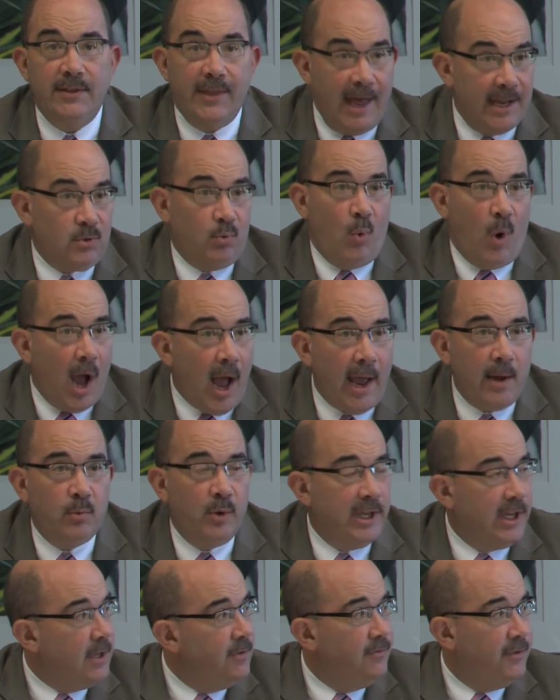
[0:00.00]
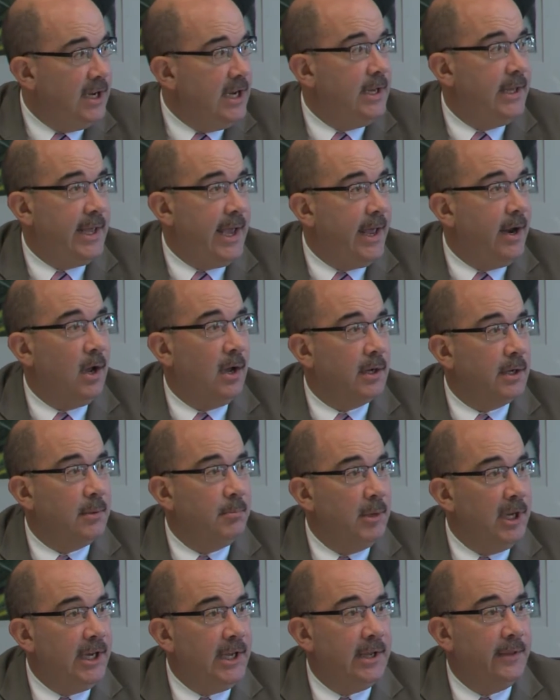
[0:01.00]
That's why we convened the ad hoc
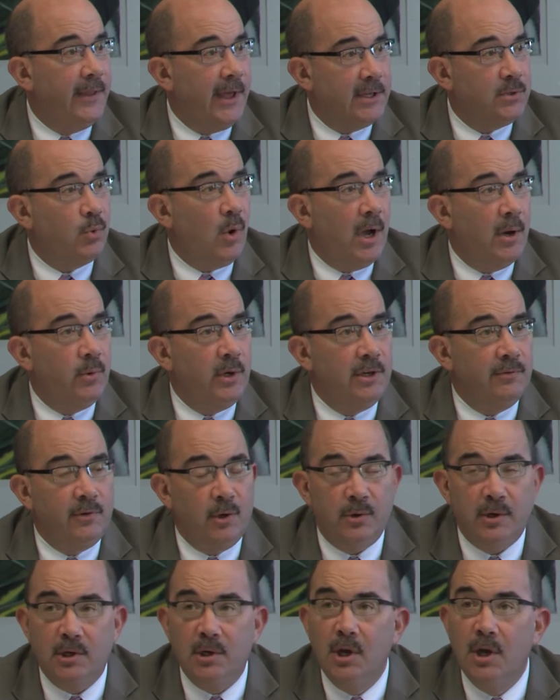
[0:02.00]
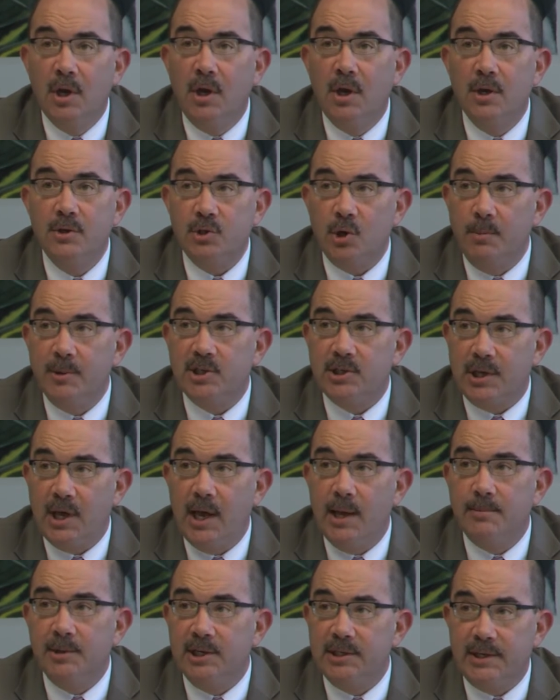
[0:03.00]
committee, and that's why we devoted so much
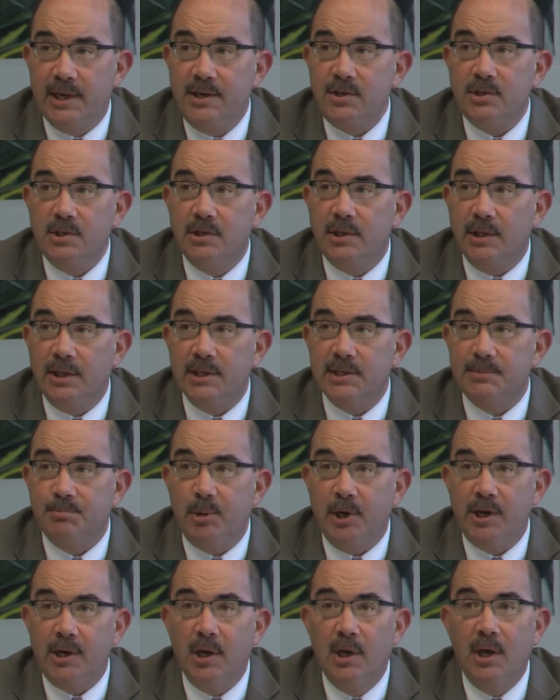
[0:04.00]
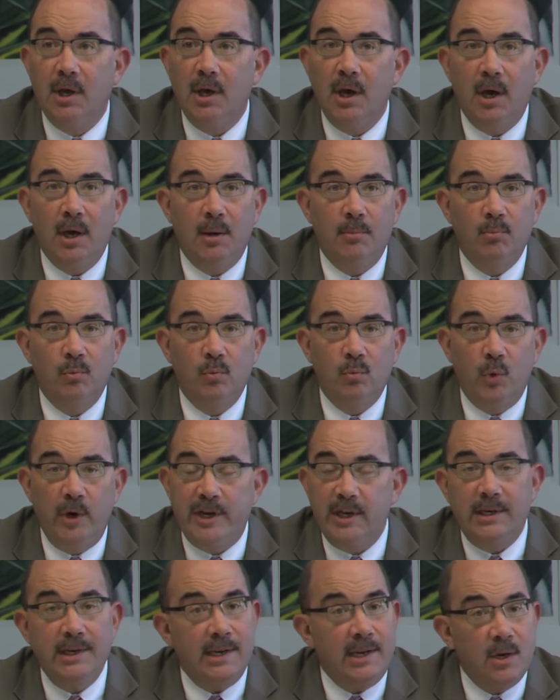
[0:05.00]
time and attention to this. But um, we
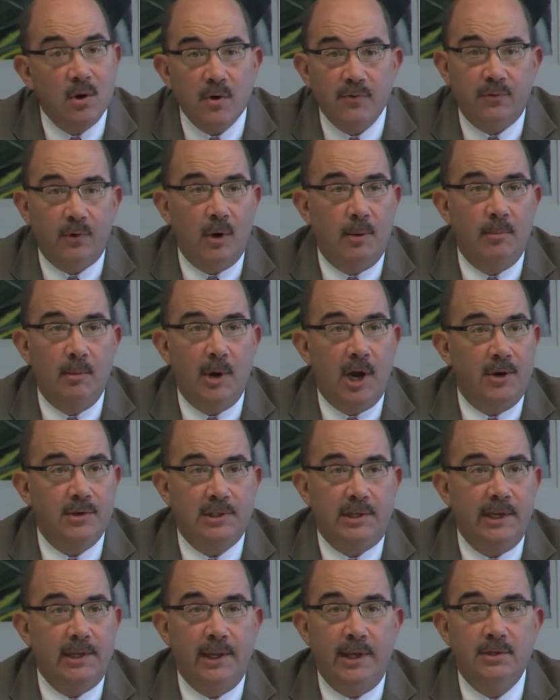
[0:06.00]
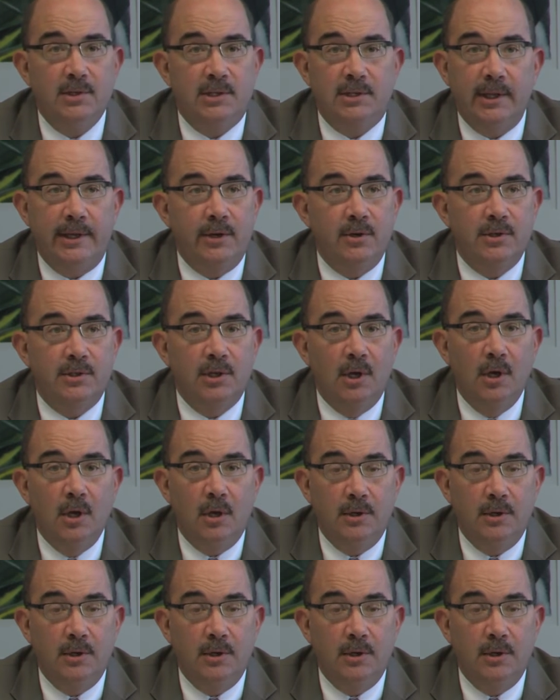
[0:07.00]
didn't hear from our state legislators.